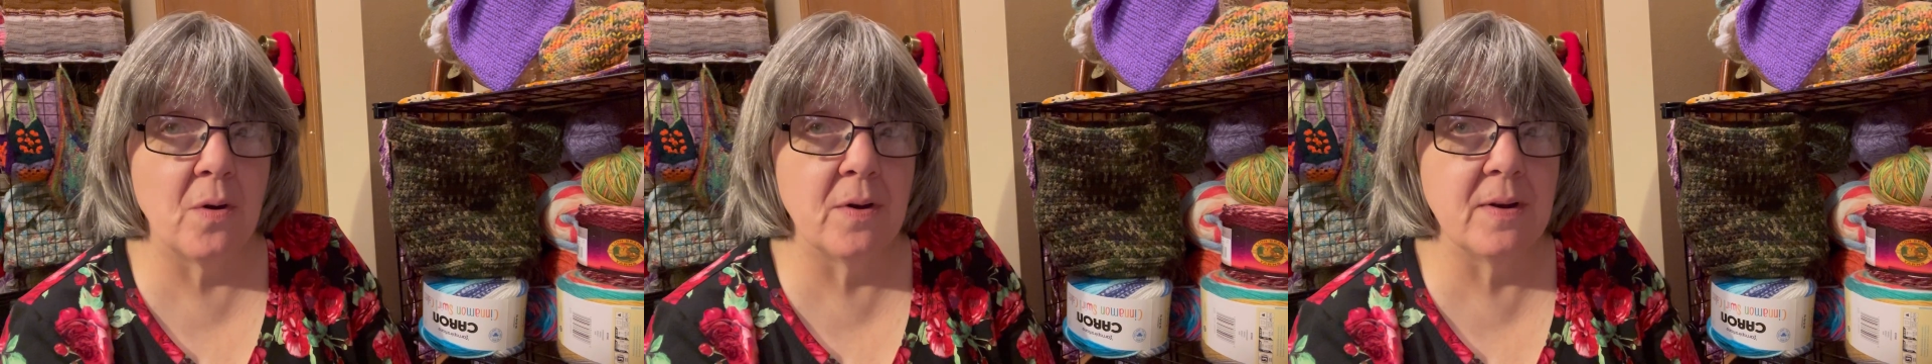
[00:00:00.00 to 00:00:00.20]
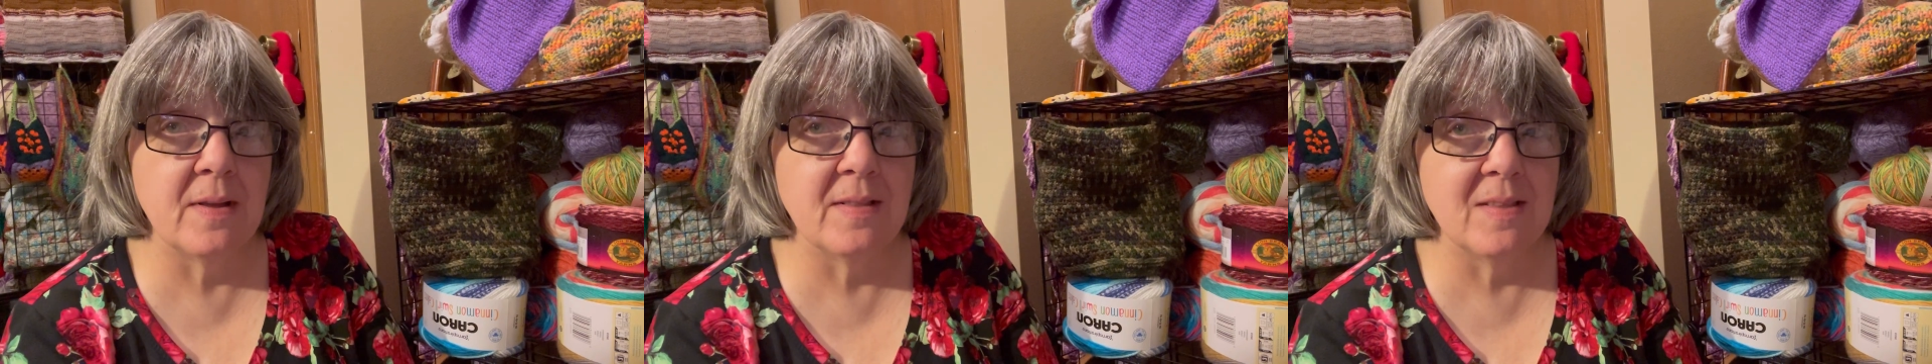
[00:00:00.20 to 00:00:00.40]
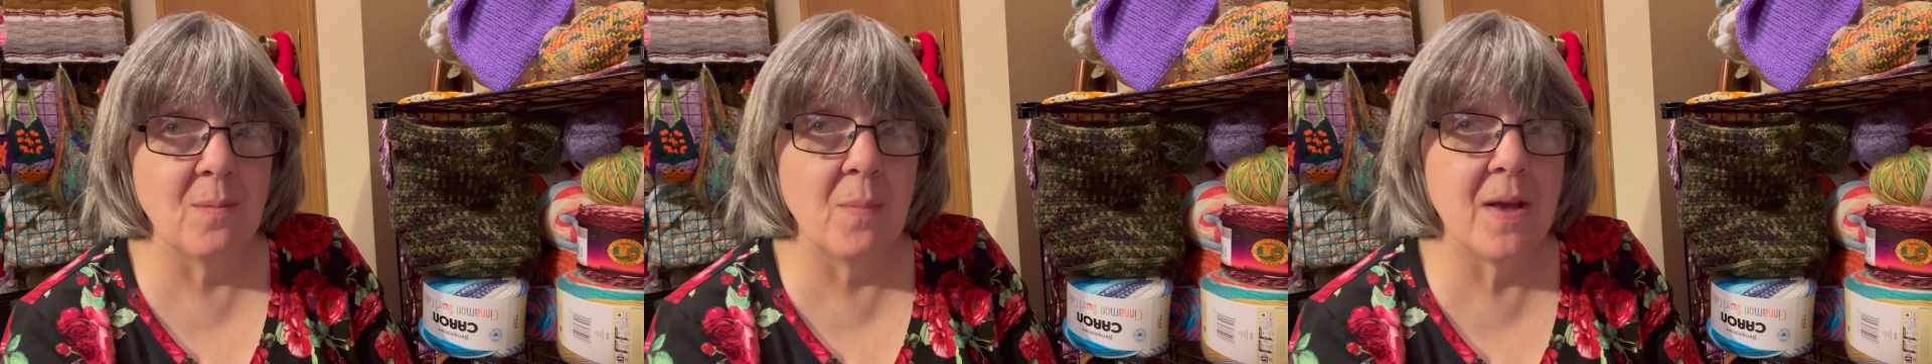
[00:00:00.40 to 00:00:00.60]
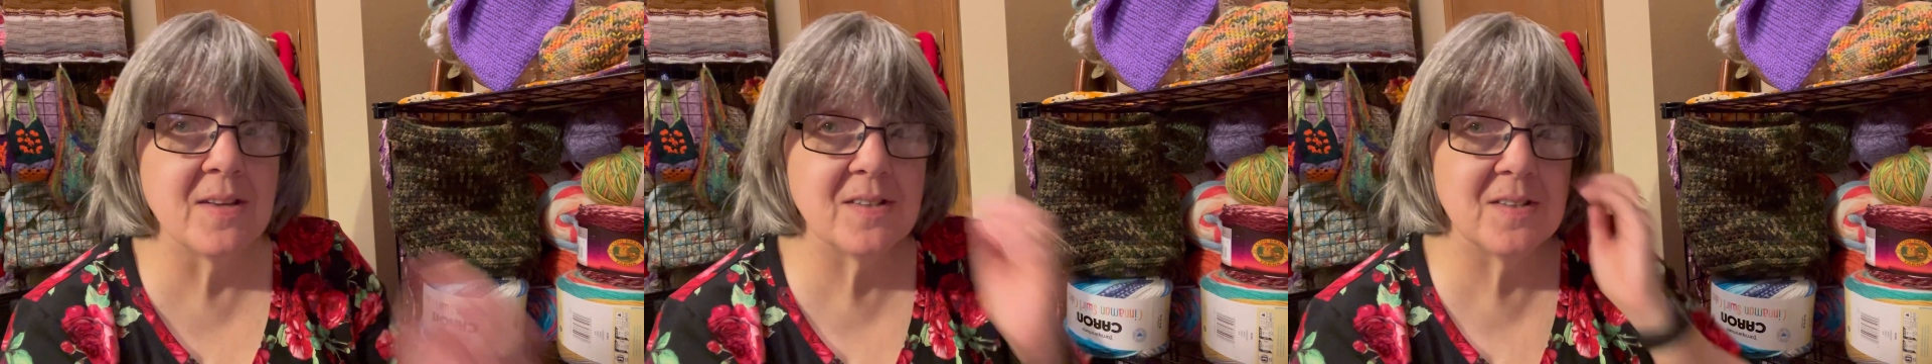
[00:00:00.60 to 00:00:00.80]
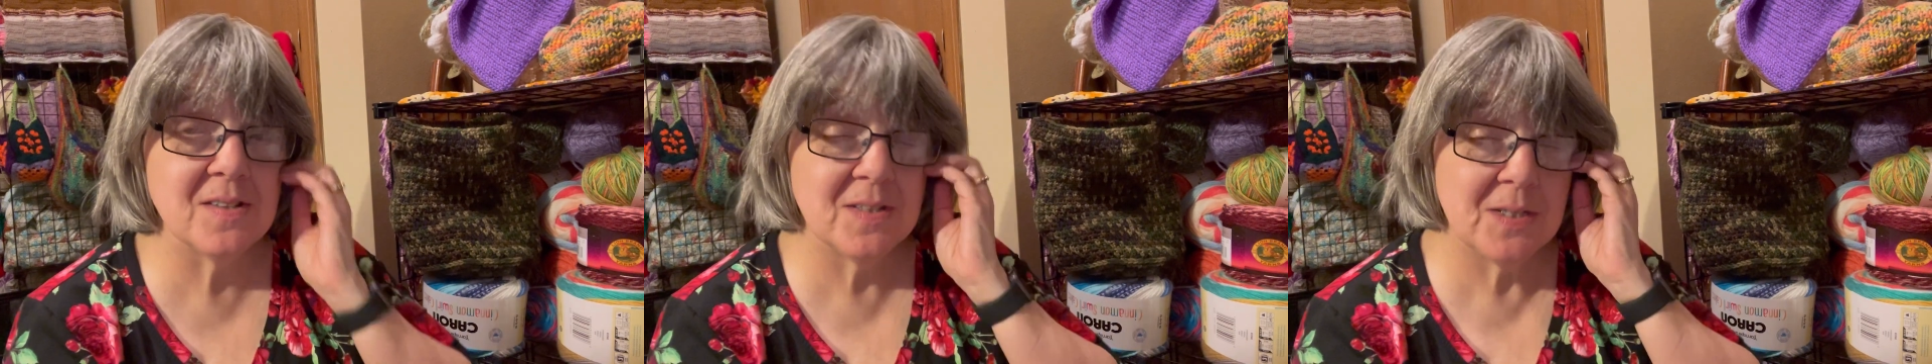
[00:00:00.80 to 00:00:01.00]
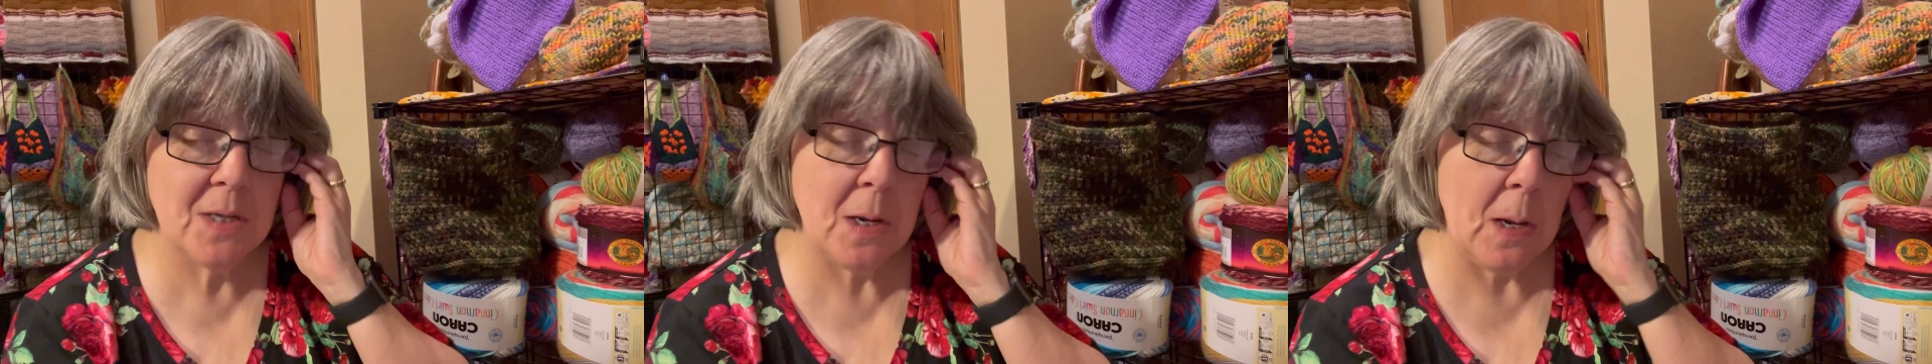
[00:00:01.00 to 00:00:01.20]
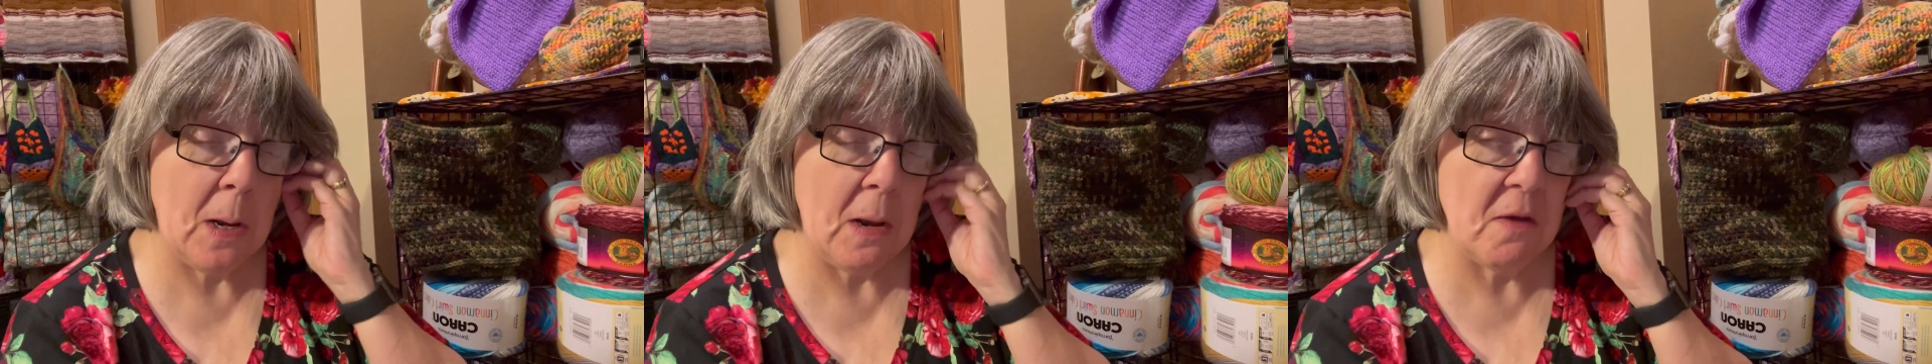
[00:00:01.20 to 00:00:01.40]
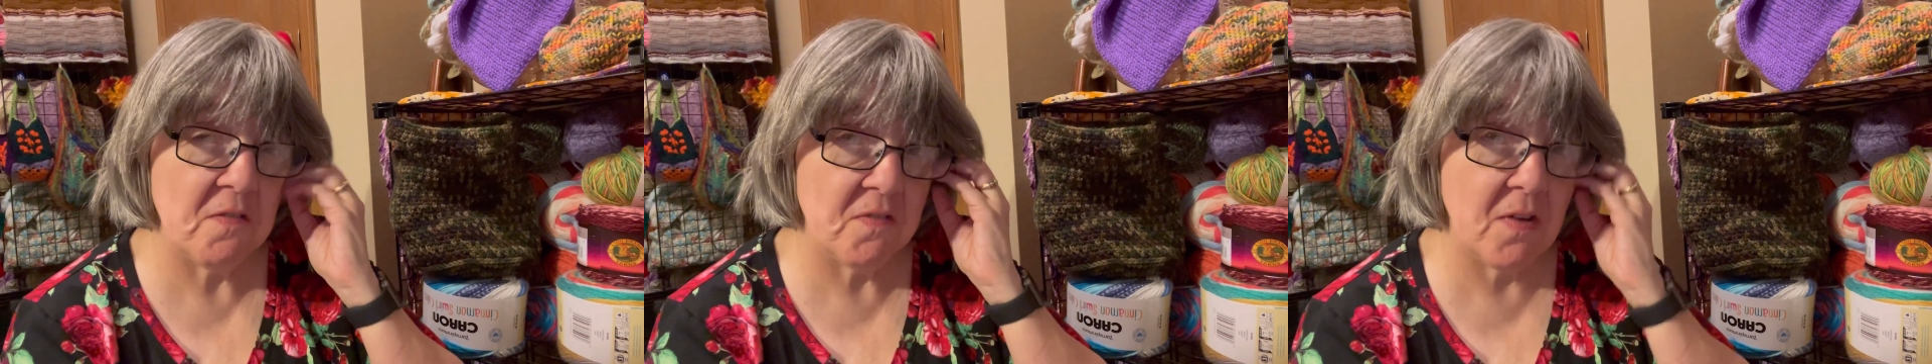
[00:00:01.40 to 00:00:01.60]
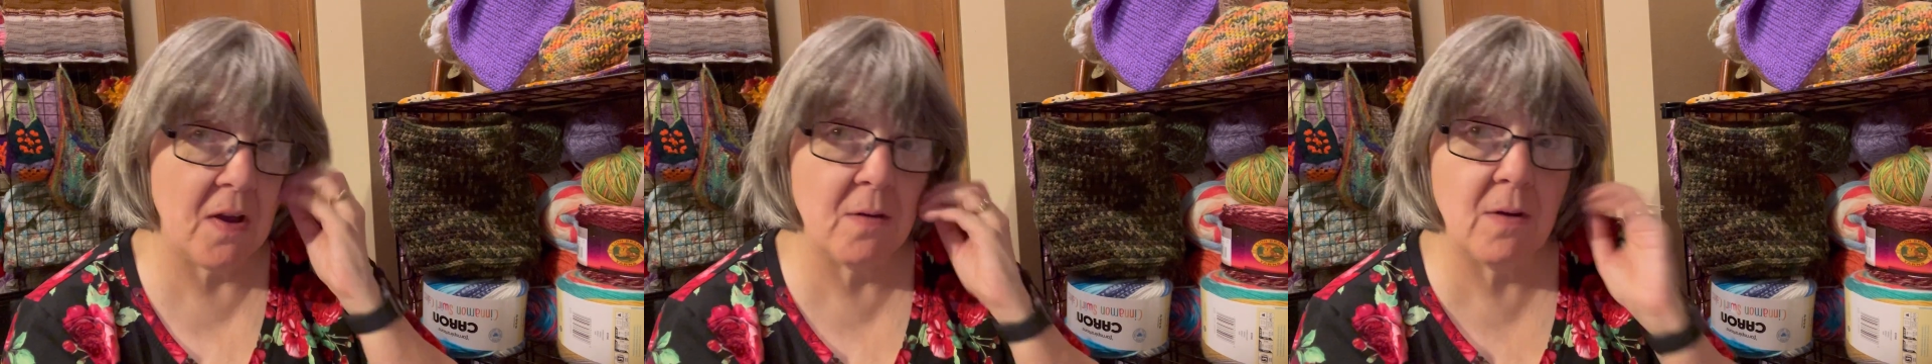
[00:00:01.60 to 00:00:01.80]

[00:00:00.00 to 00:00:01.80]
in the message if